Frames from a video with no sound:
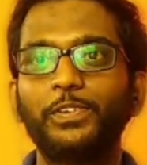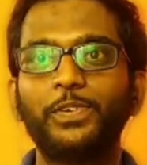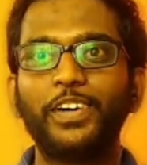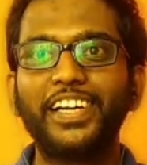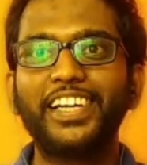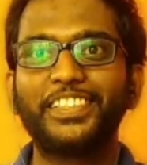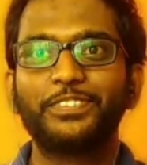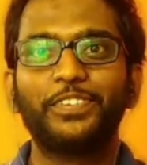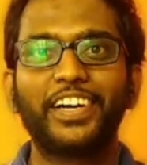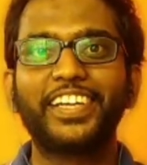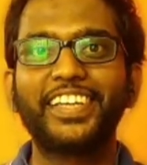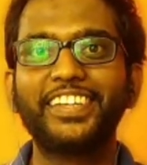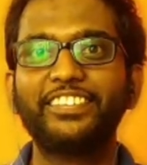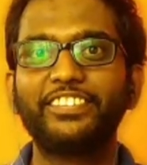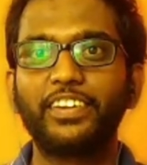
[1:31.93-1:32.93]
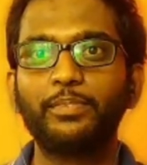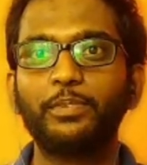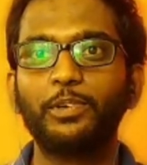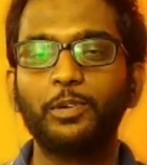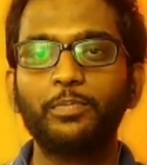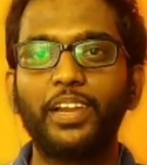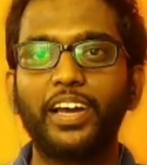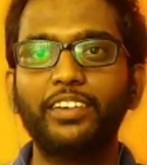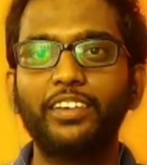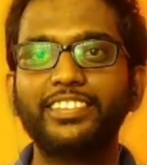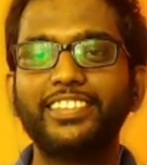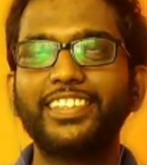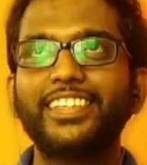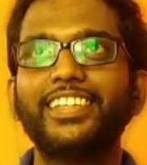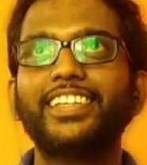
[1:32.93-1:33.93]
Whole world is working from home
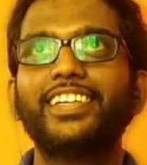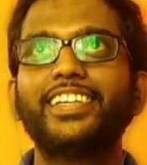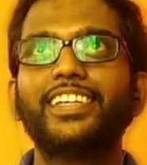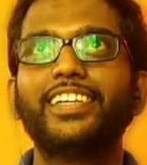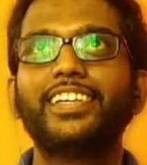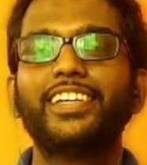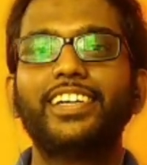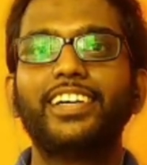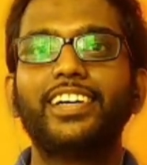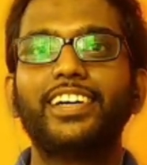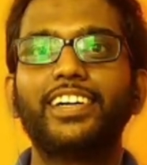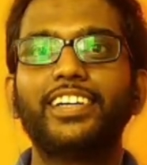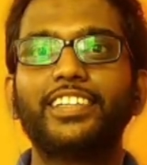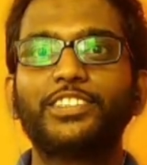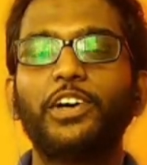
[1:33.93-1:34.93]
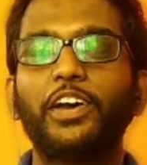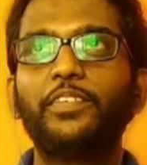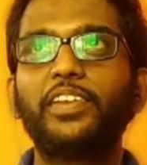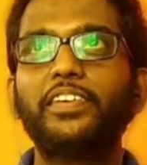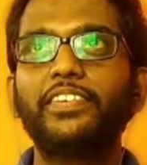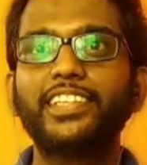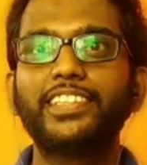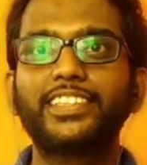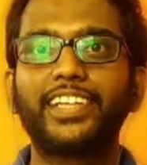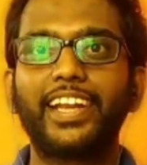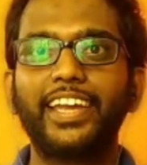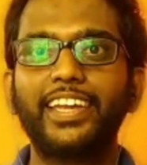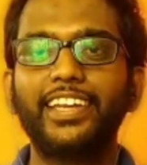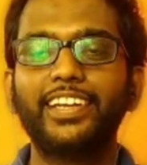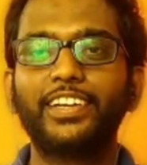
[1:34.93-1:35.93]
now. So everyone is
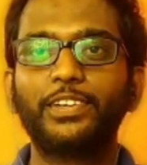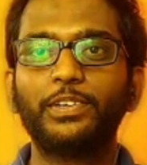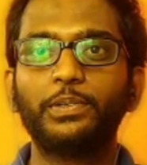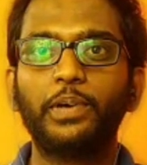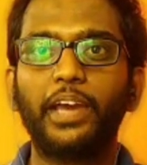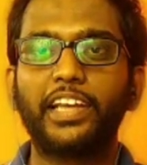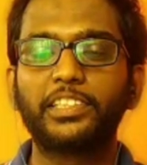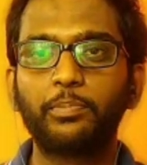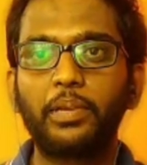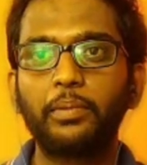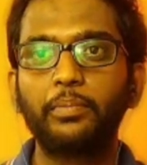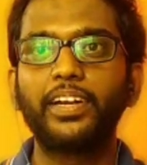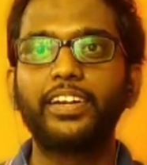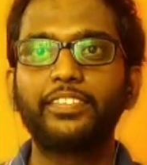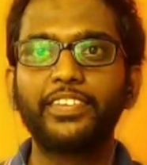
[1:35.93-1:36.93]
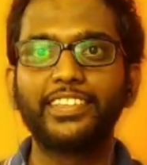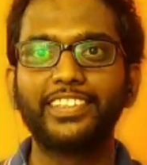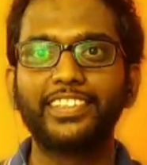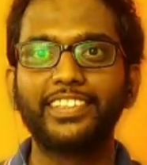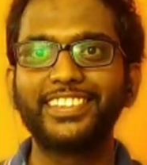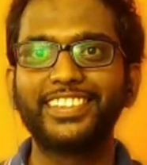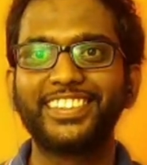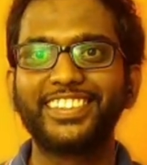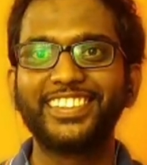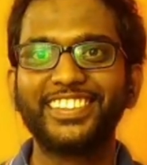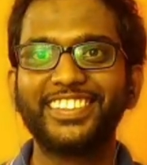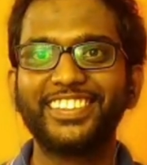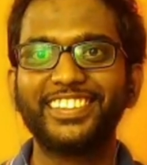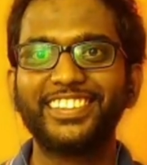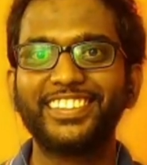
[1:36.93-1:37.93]
trying to experiment with
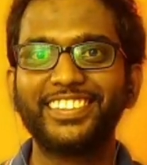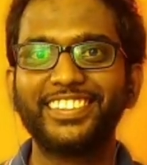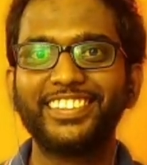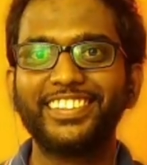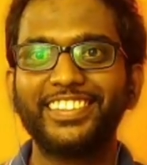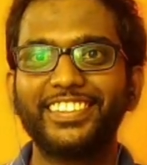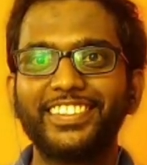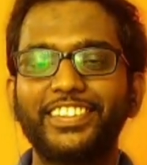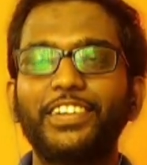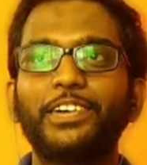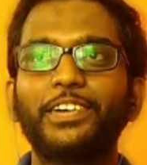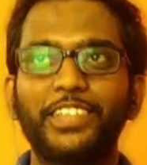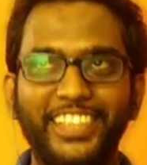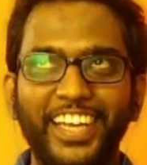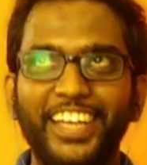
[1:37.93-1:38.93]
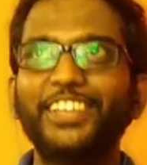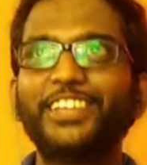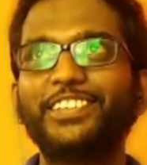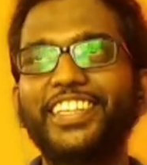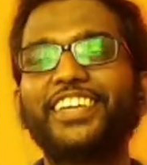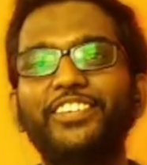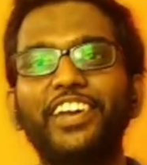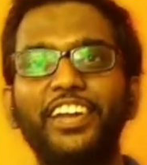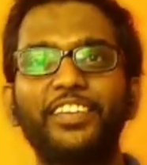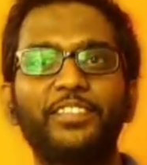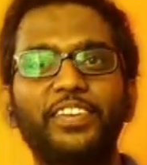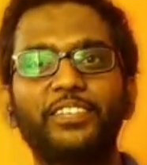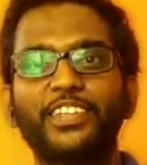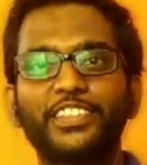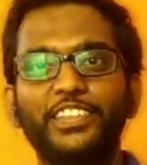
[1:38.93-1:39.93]
this. So it's a new thing for
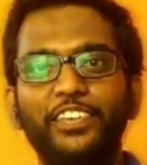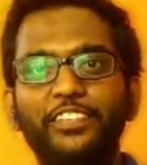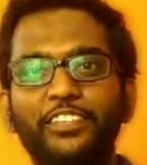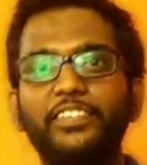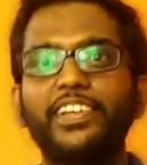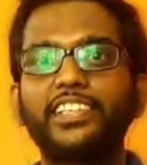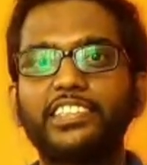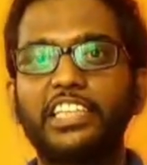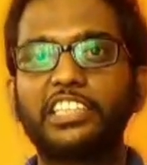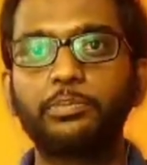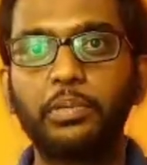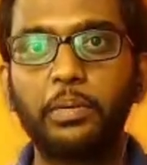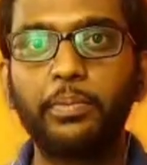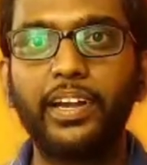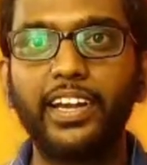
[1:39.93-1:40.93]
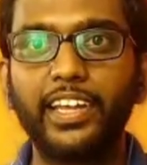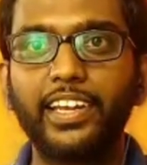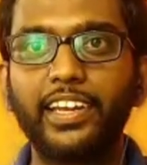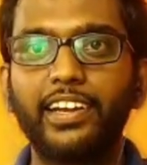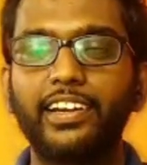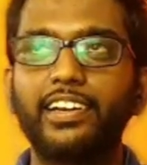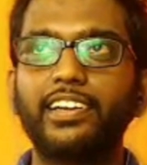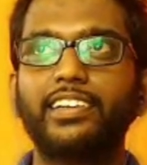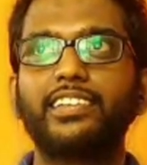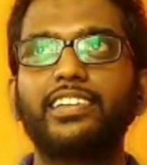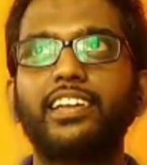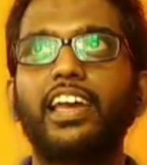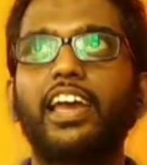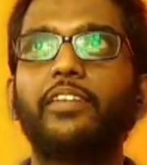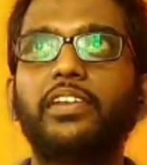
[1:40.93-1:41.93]
everyone. So everyone is experimenting and
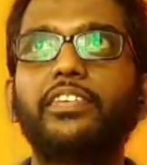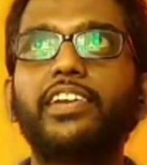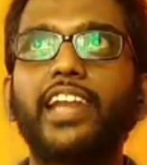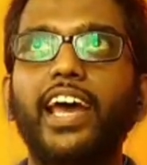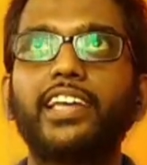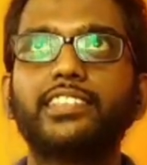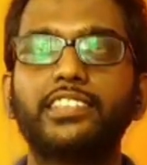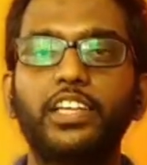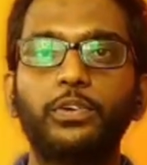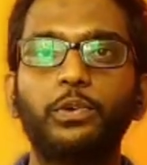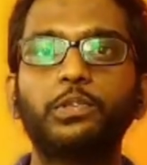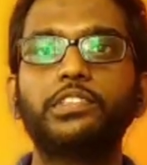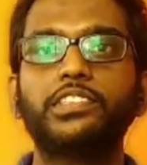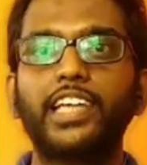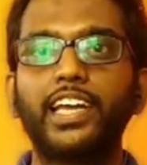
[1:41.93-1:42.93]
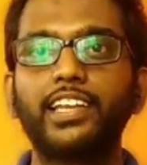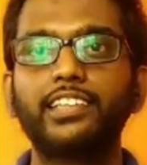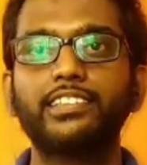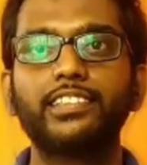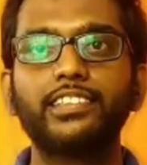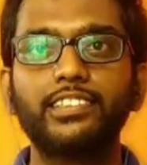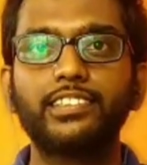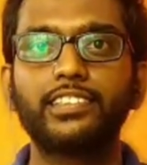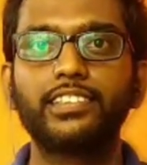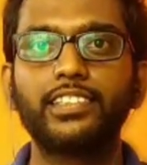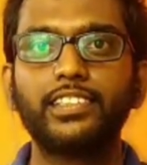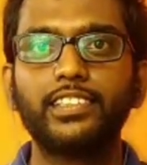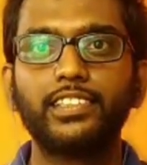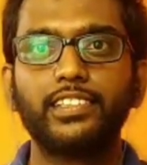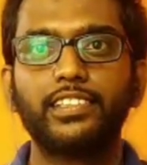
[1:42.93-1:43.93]
everyone has their own challenges
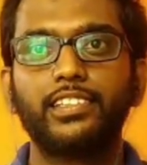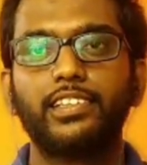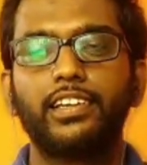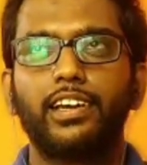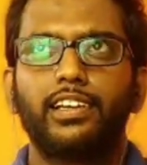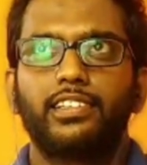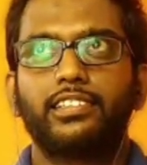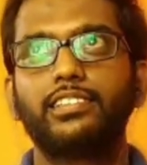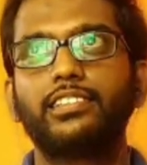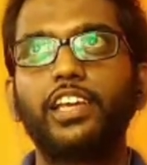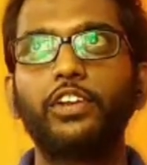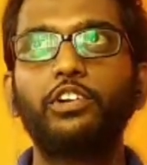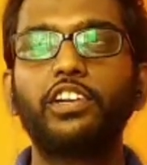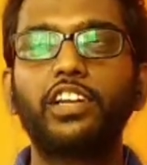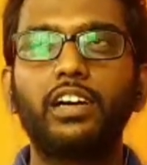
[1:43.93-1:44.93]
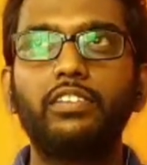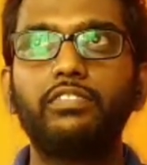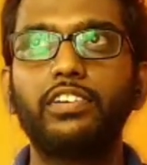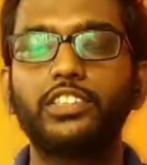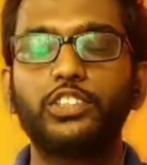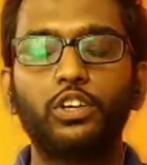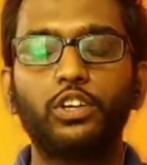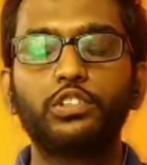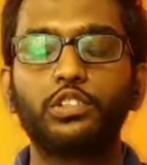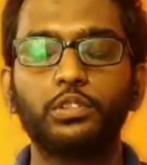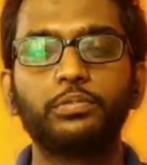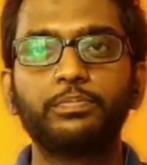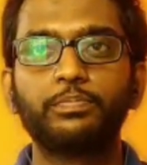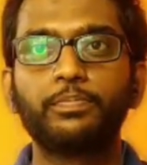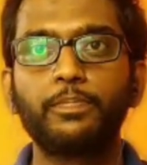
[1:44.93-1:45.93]
and their own comforts
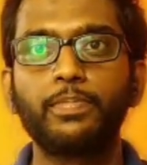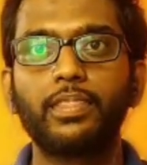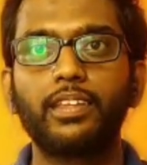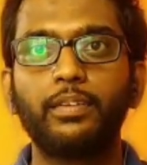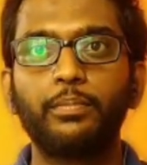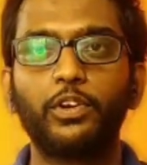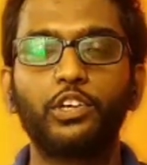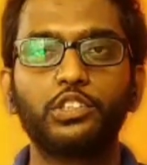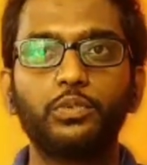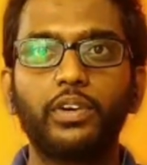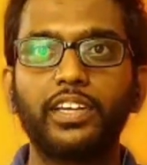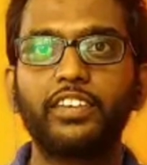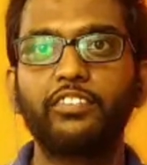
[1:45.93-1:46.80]
also. Because